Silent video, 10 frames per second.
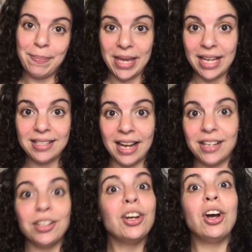
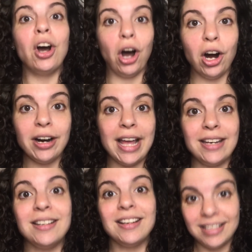BSN,
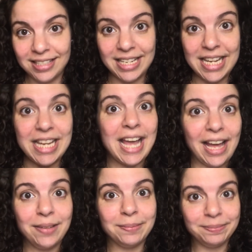RN,
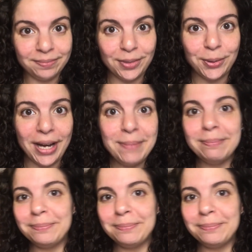CEN. Okay?